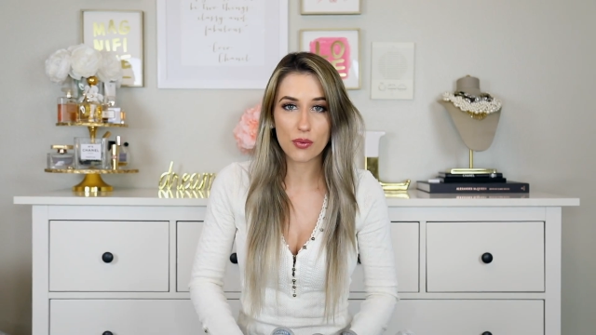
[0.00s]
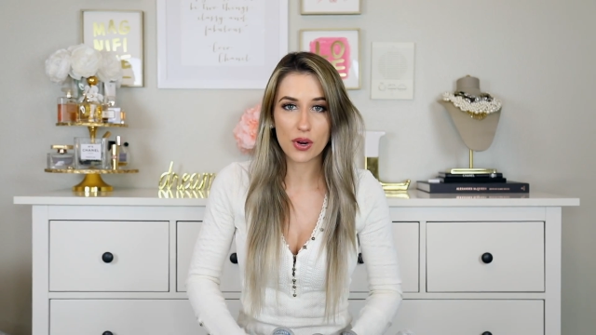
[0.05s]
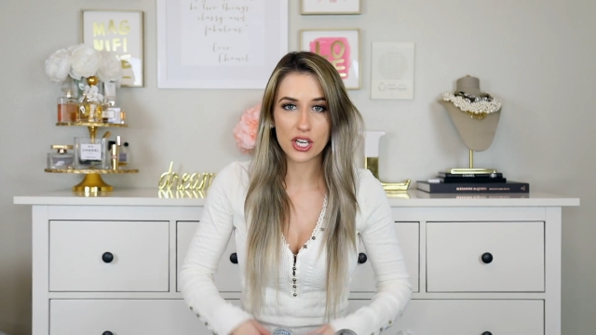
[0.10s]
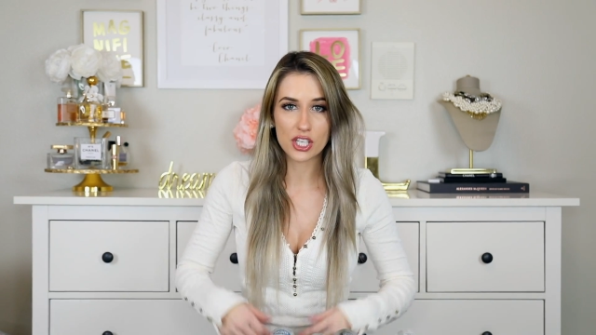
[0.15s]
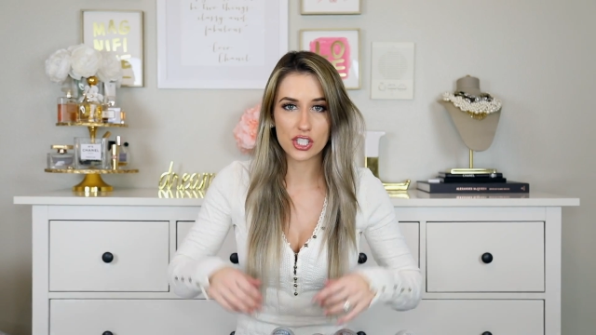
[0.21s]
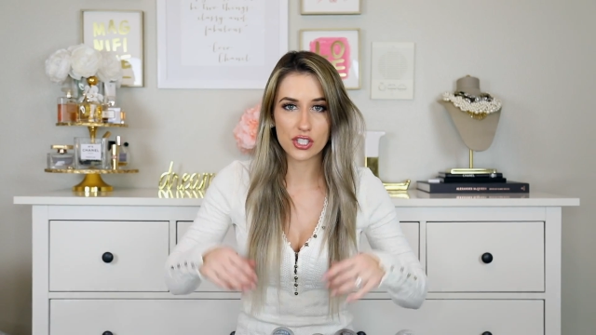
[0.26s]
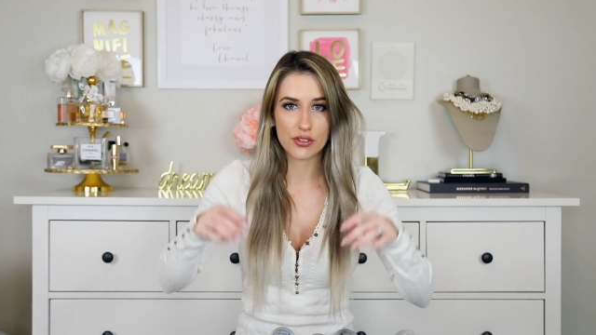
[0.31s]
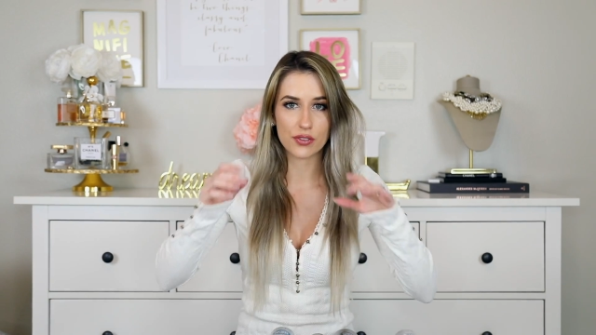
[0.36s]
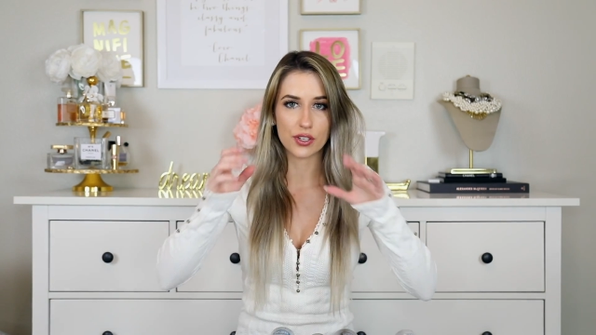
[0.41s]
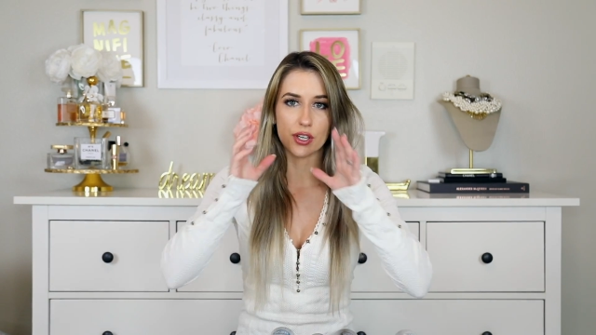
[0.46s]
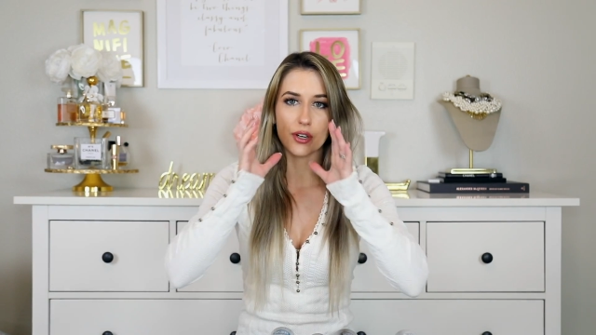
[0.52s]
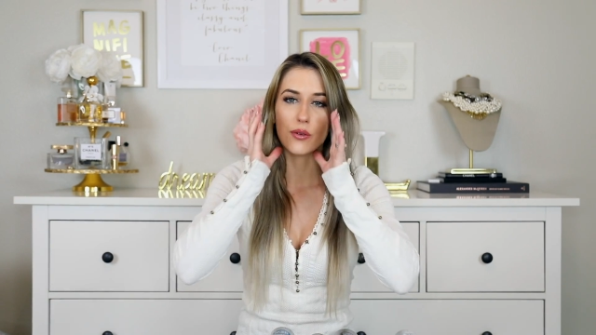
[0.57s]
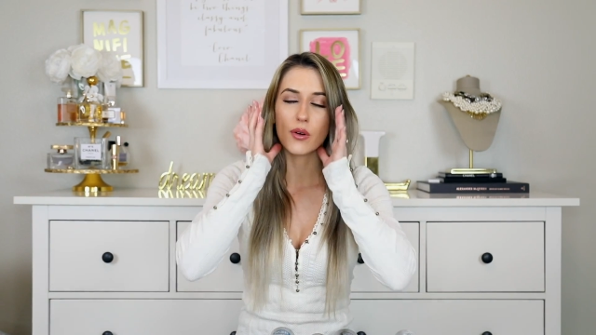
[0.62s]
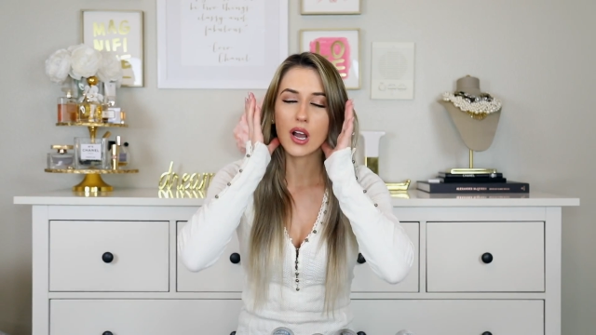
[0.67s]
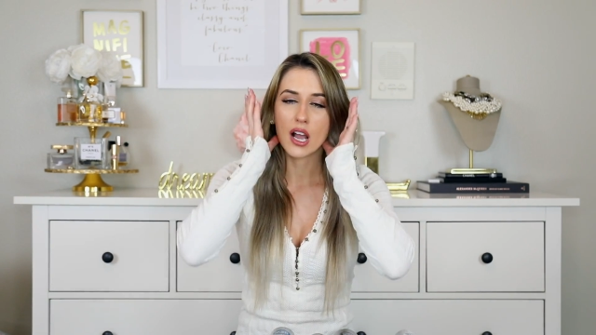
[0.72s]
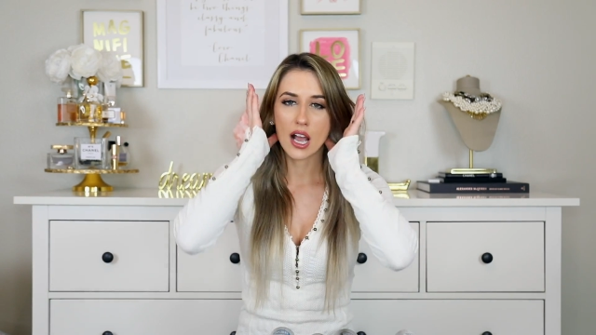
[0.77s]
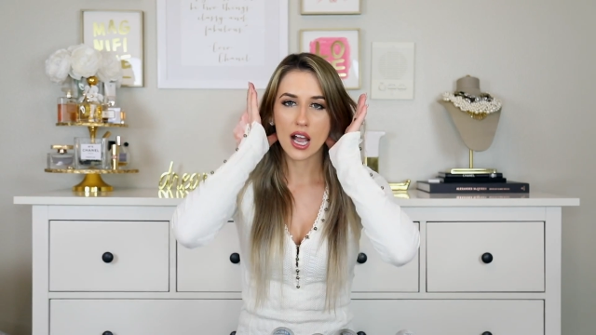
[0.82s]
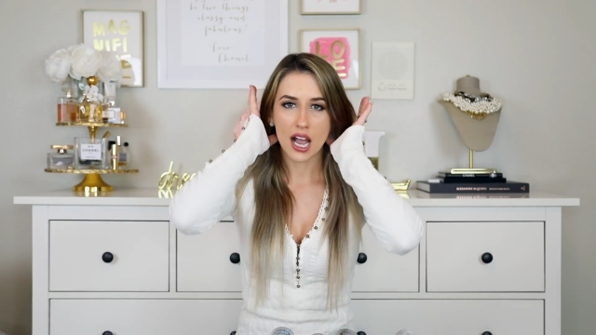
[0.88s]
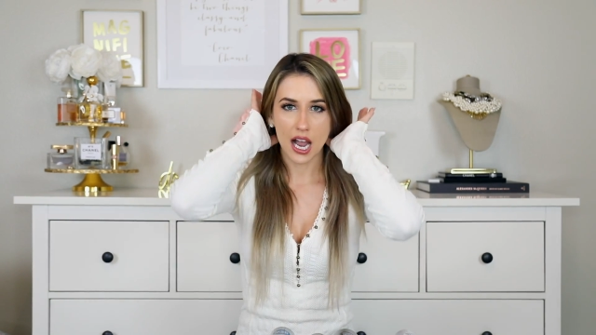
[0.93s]
brushed
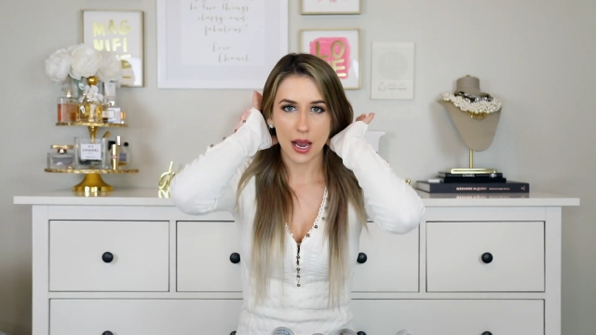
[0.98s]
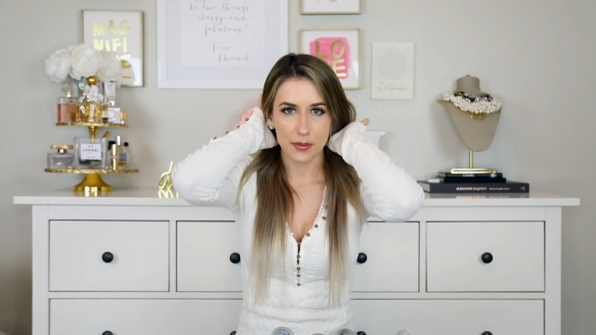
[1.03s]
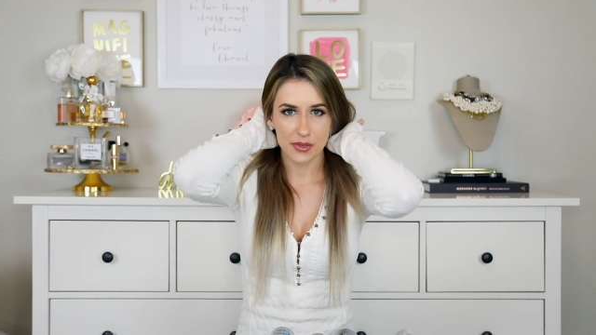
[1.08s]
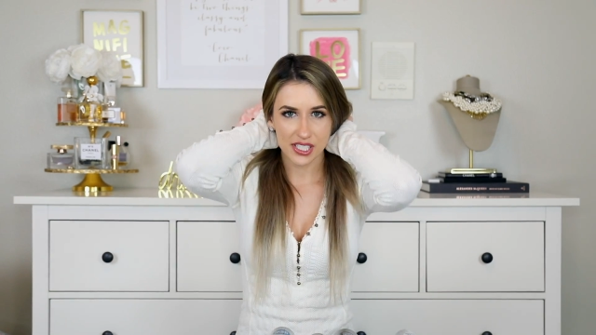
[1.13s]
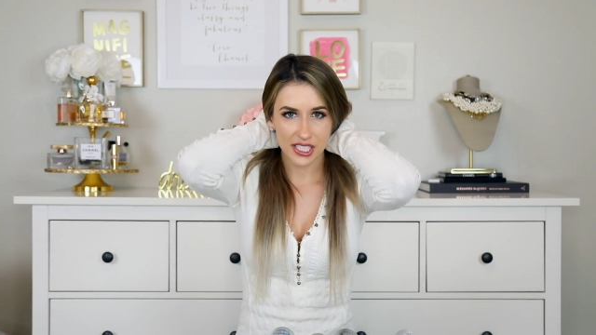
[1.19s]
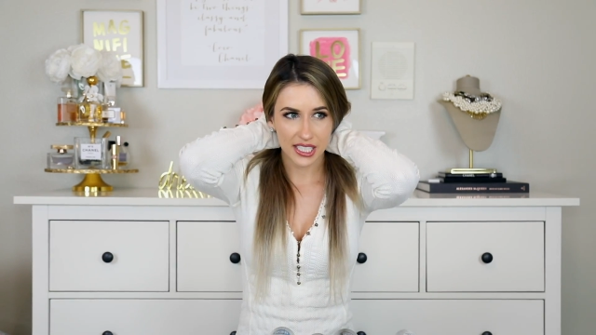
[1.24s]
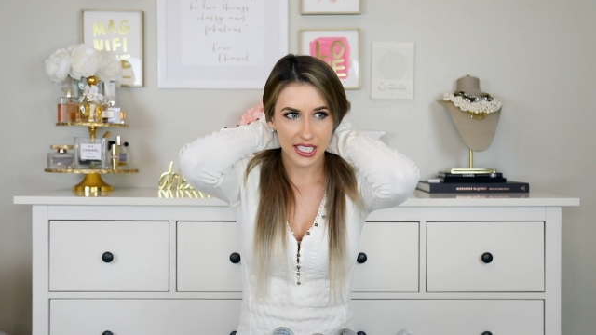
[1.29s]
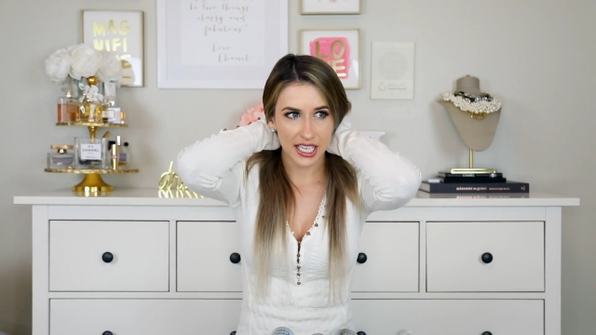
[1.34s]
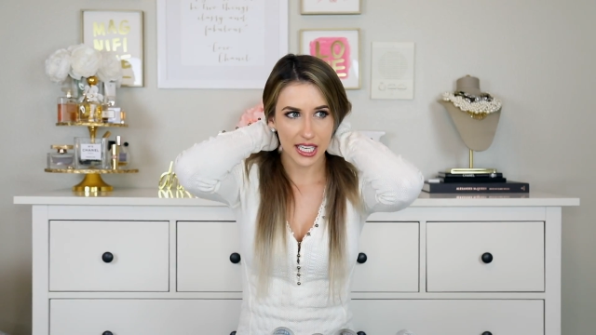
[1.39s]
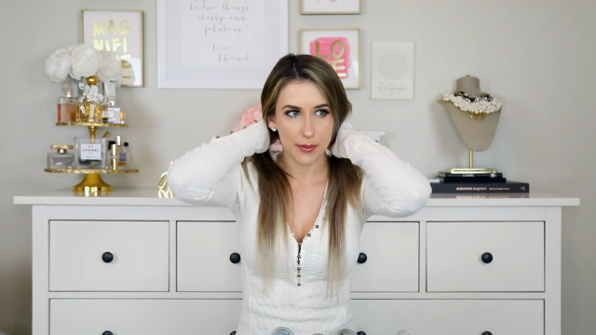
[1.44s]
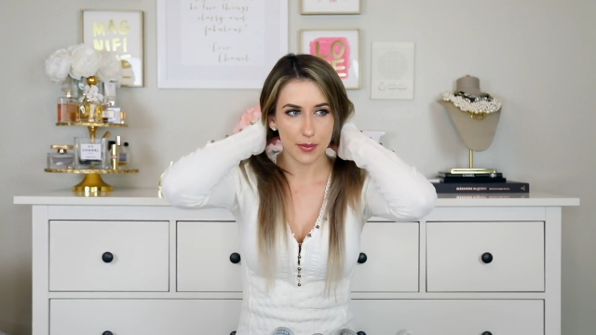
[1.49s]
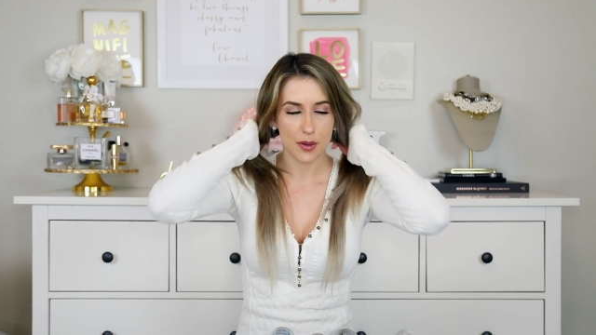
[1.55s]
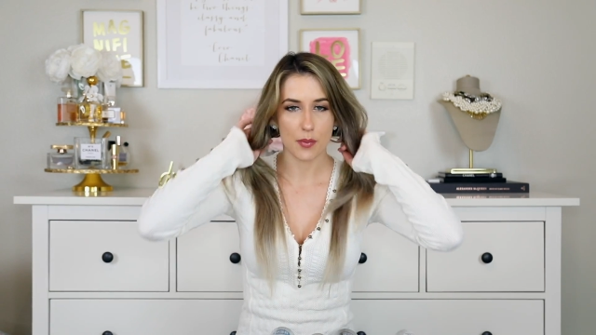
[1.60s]
through, I'm just going to keep